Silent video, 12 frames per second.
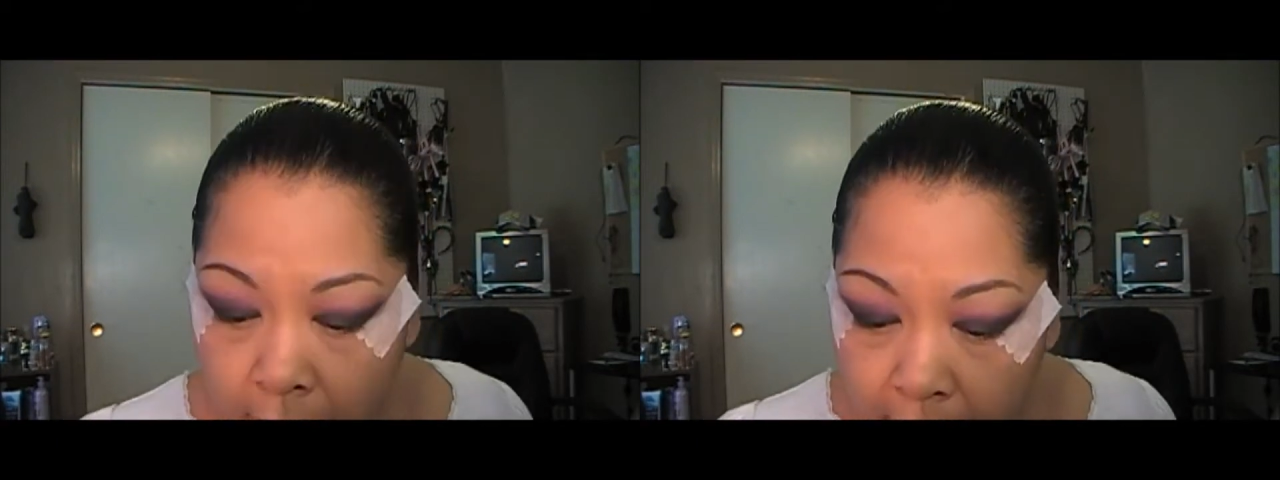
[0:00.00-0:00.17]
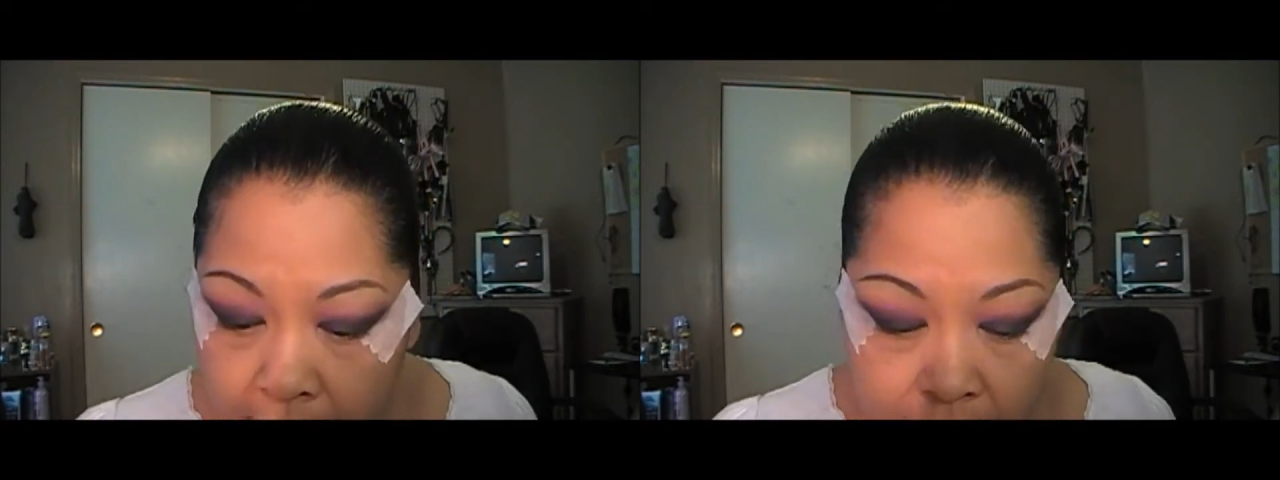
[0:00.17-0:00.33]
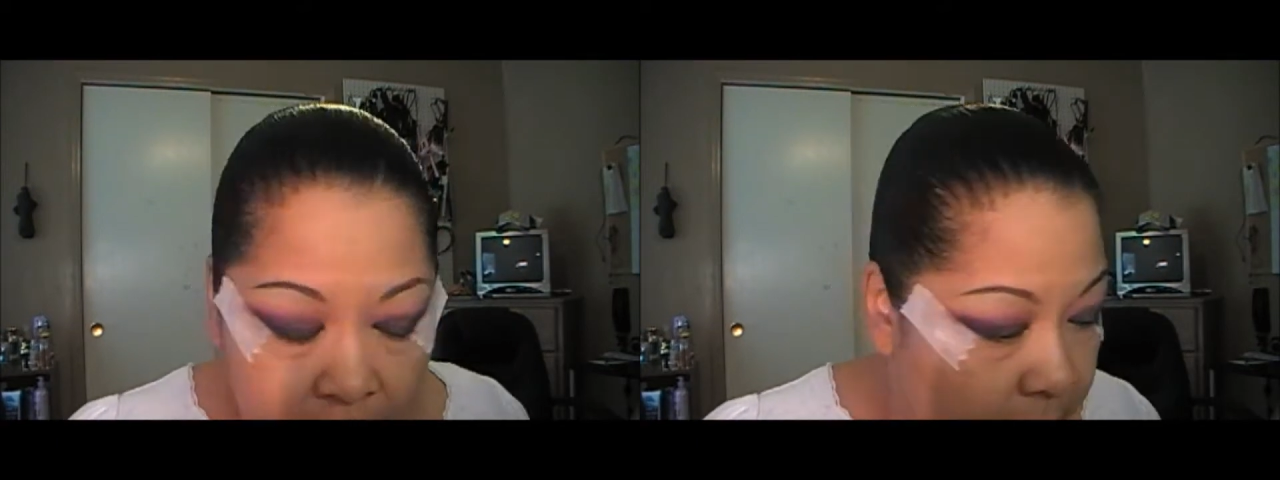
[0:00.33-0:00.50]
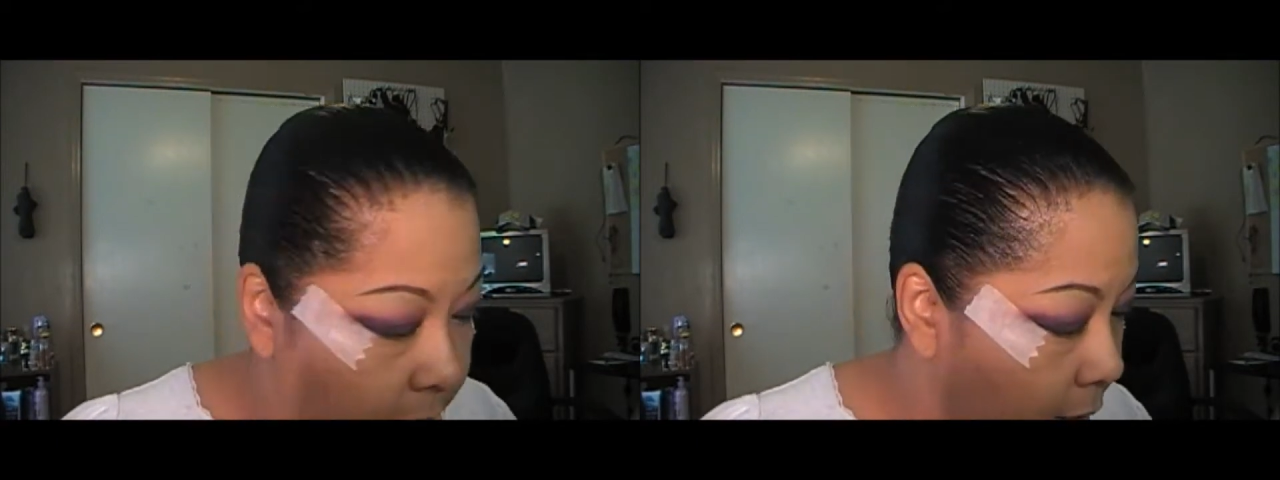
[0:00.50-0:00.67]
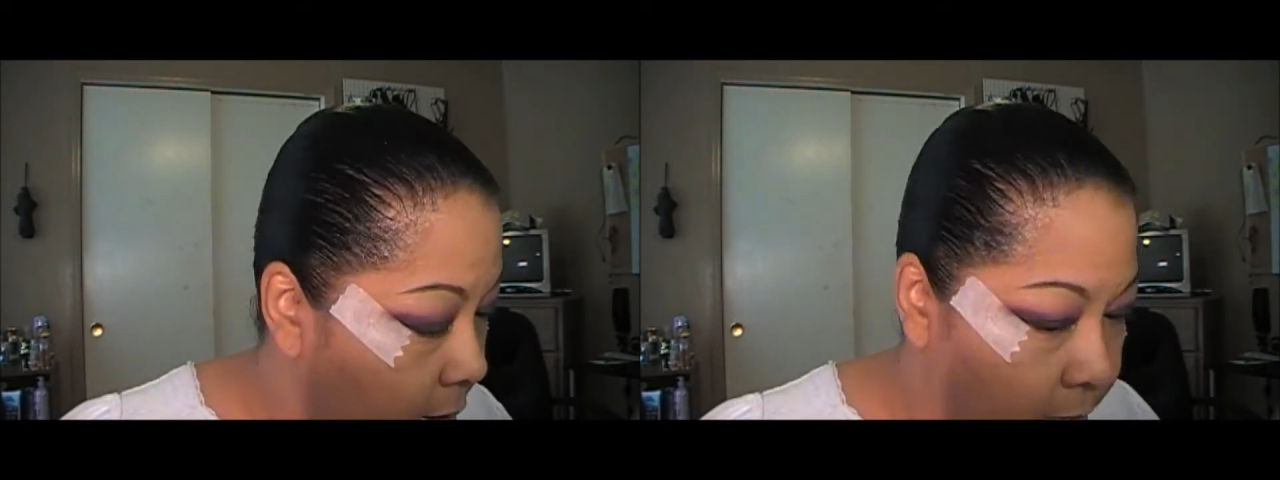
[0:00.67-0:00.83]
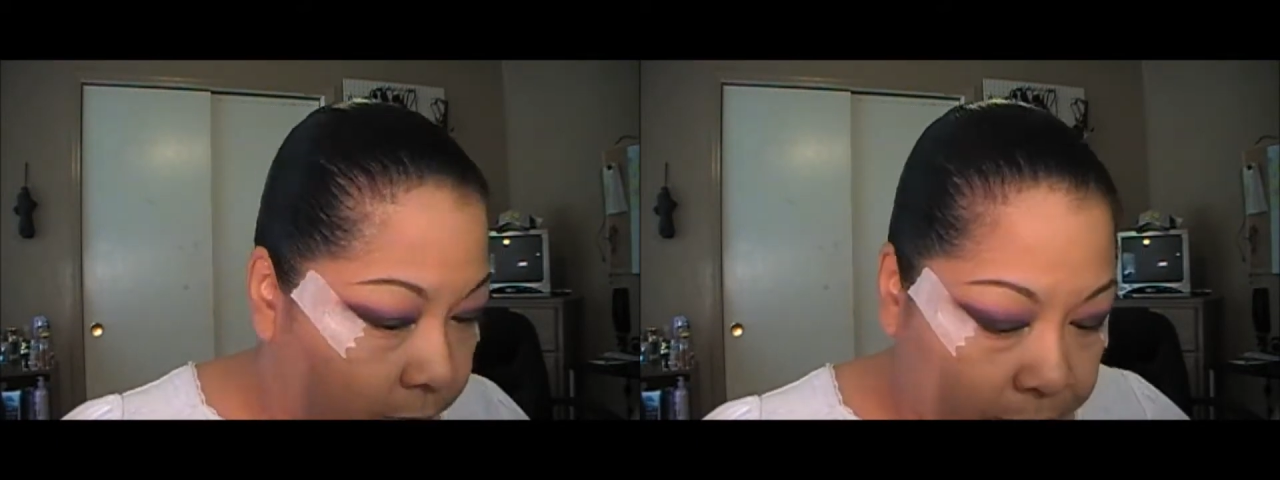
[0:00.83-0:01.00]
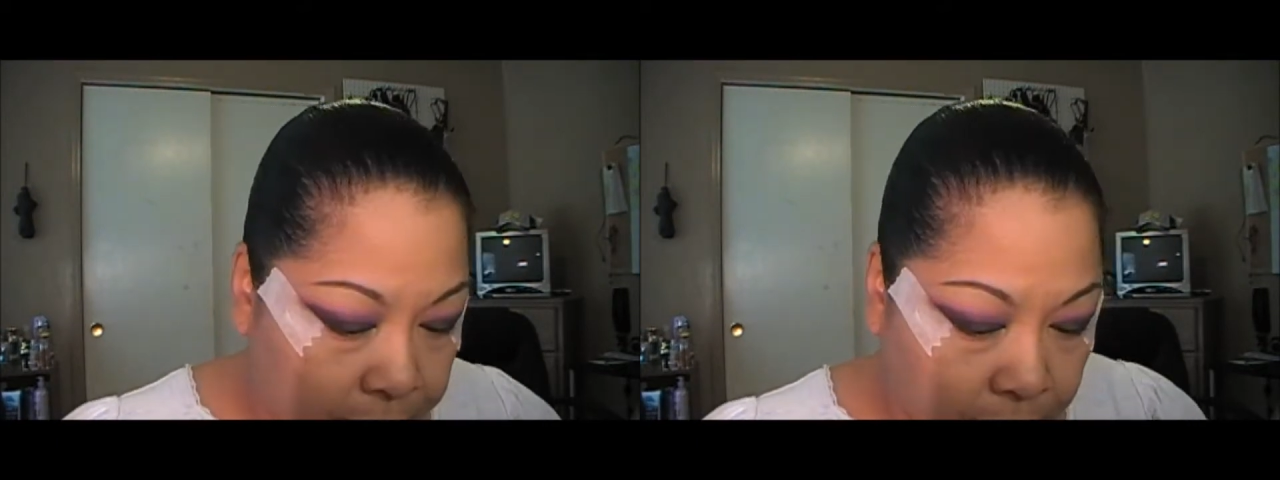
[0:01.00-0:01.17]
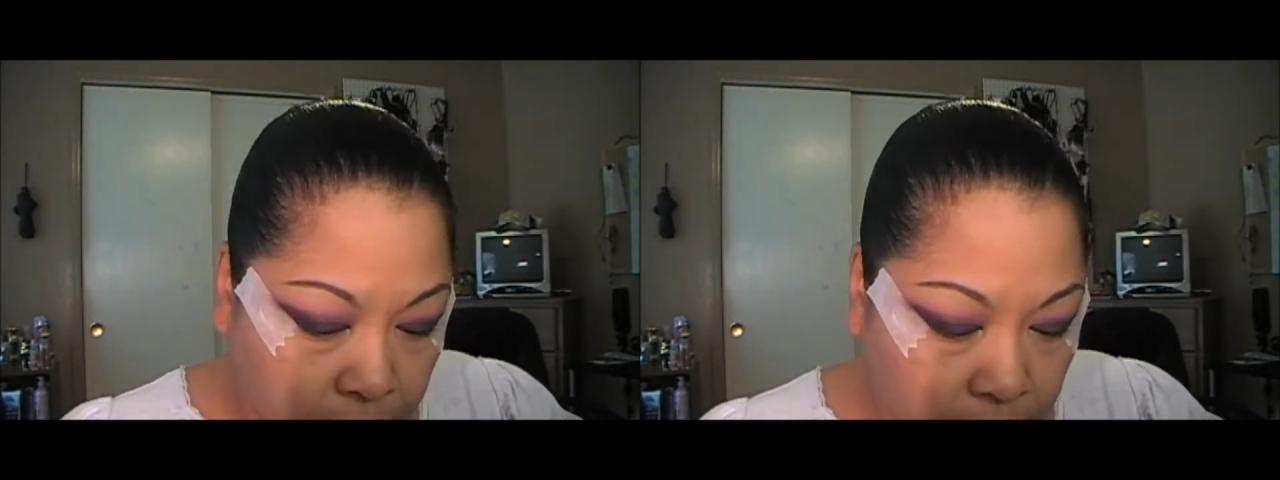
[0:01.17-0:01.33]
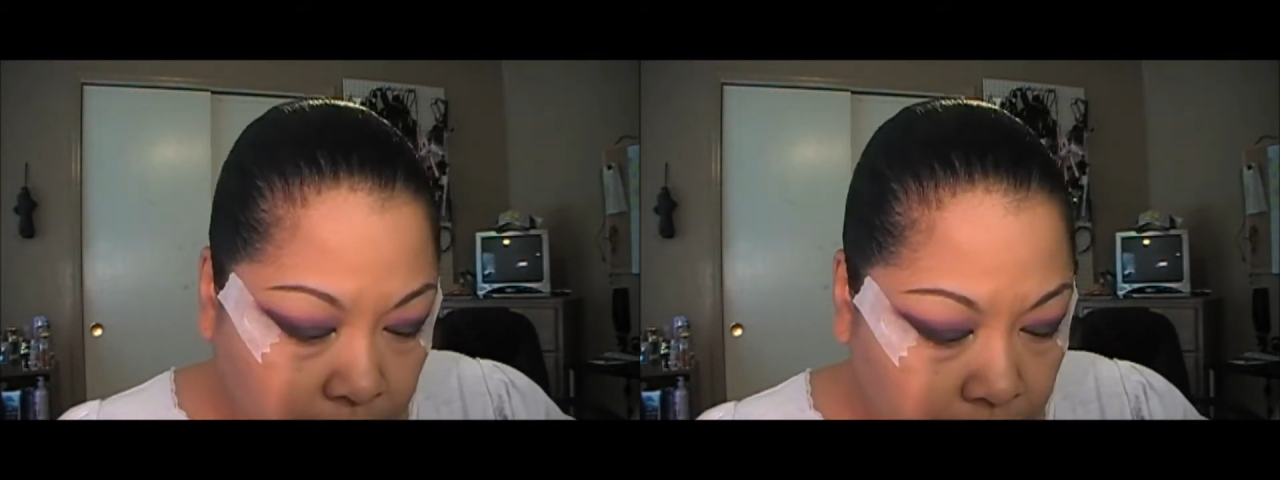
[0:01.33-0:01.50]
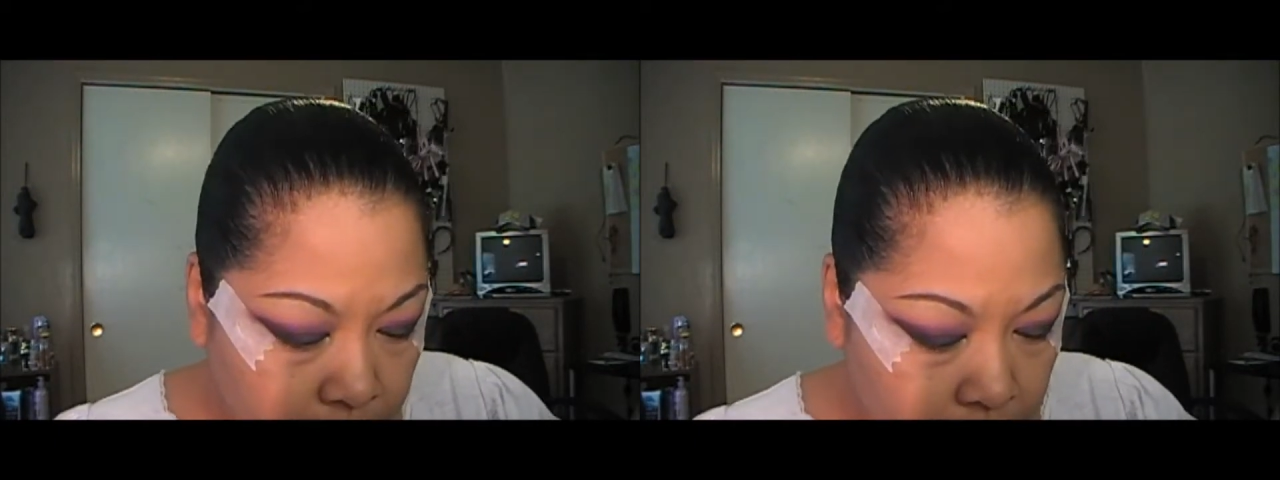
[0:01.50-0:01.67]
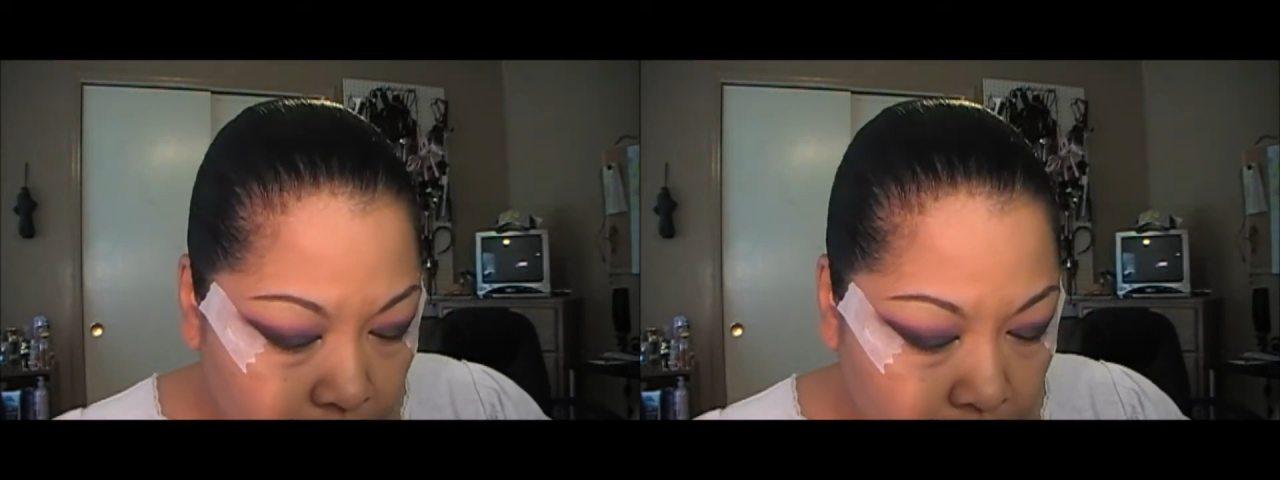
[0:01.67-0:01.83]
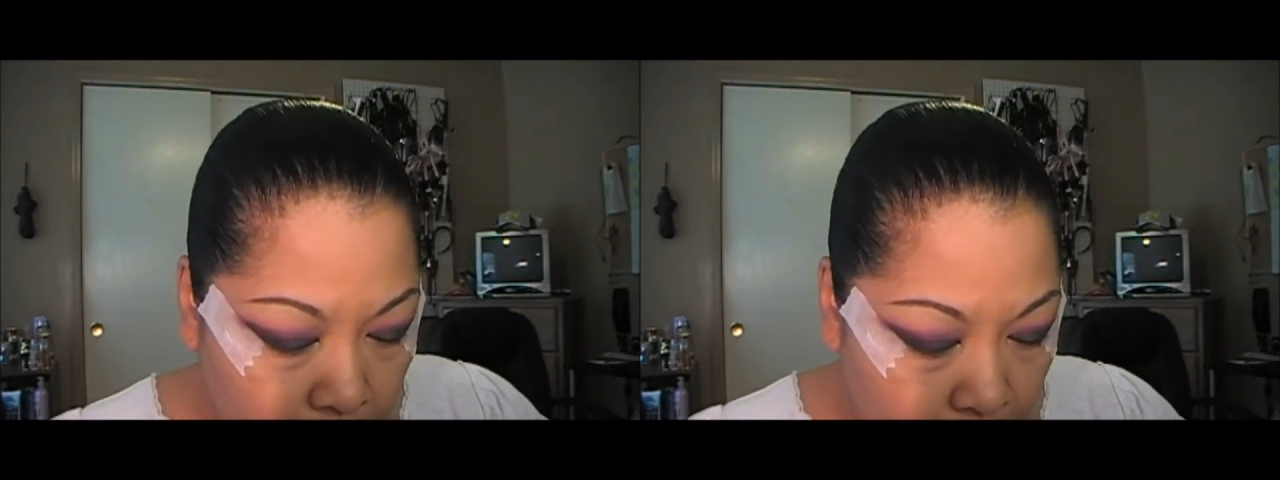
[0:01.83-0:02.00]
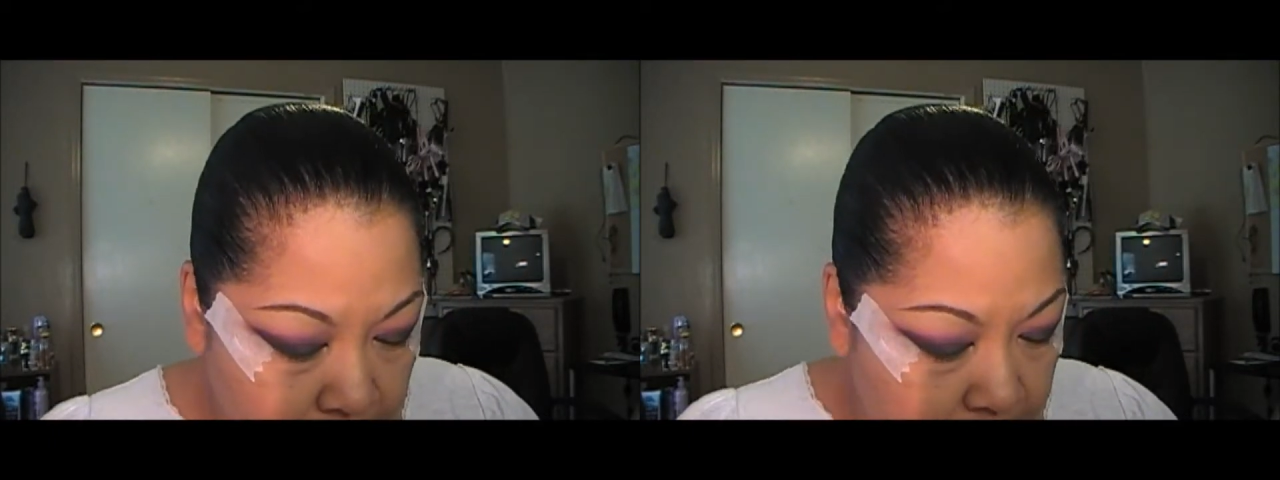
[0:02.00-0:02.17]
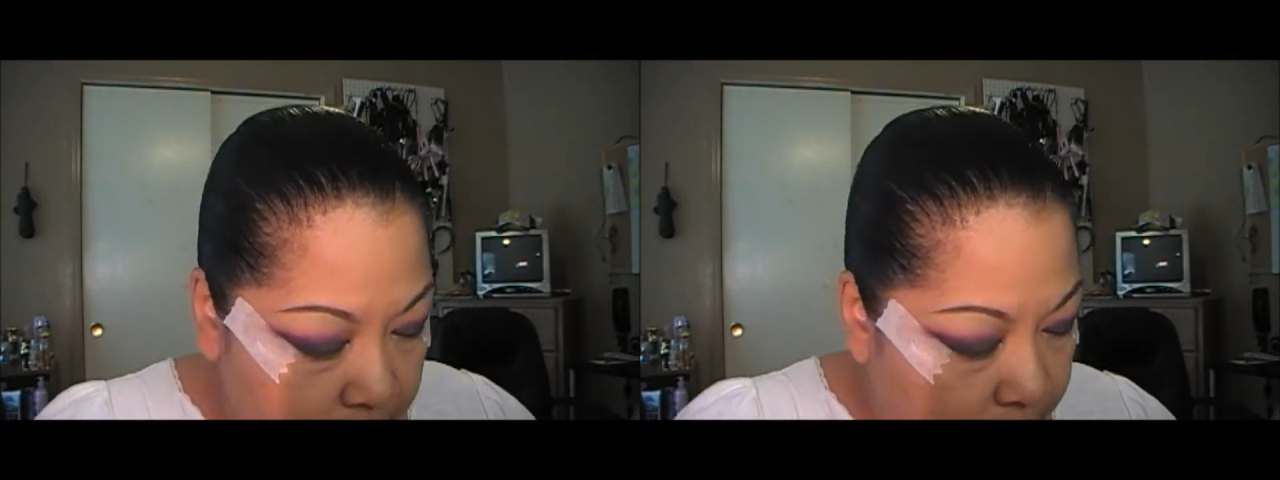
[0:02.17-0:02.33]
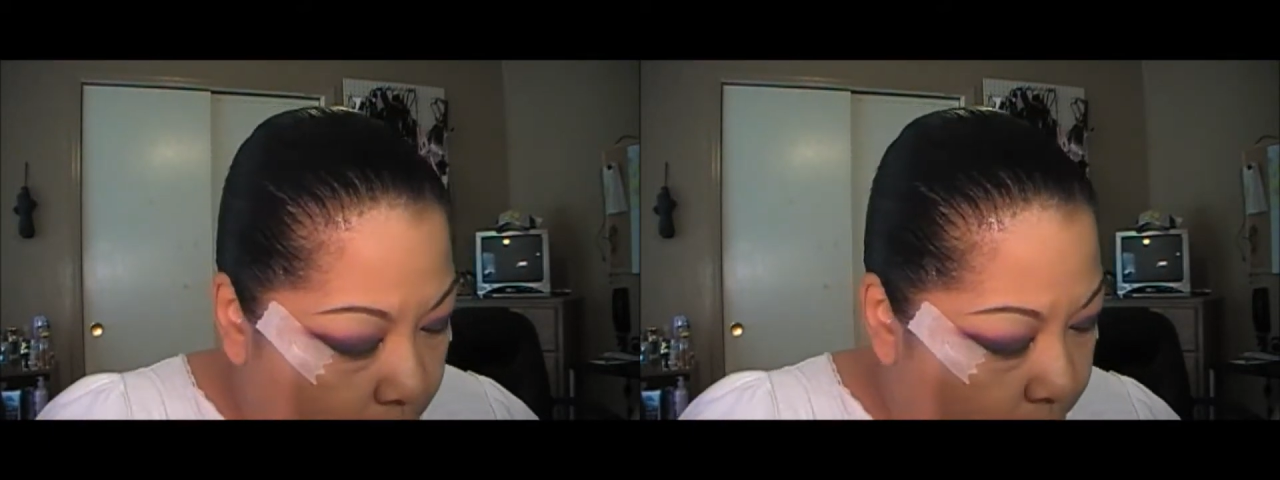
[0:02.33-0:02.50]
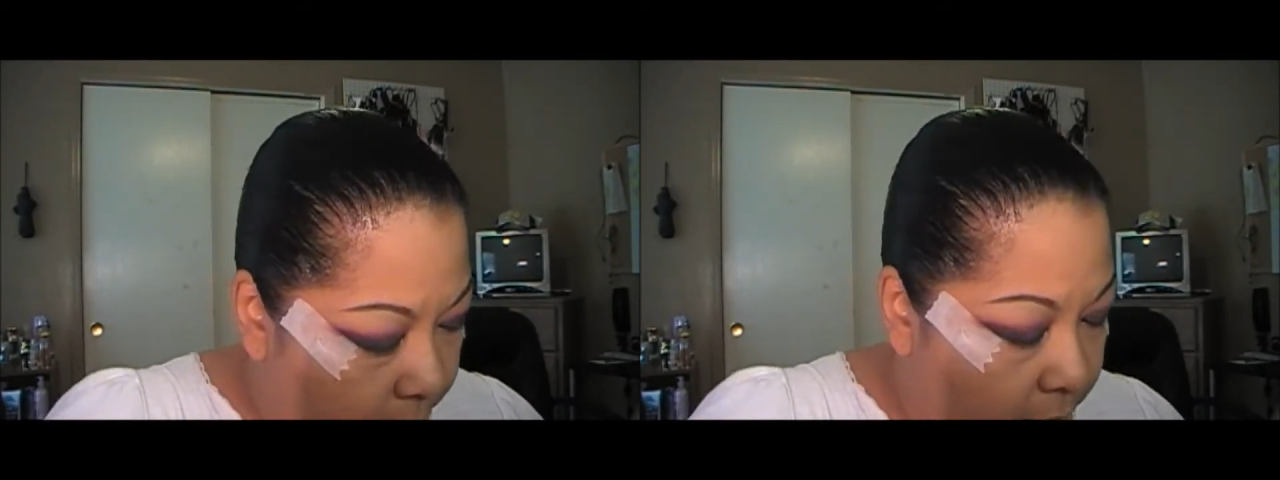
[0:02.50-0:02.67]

And then I'm going to go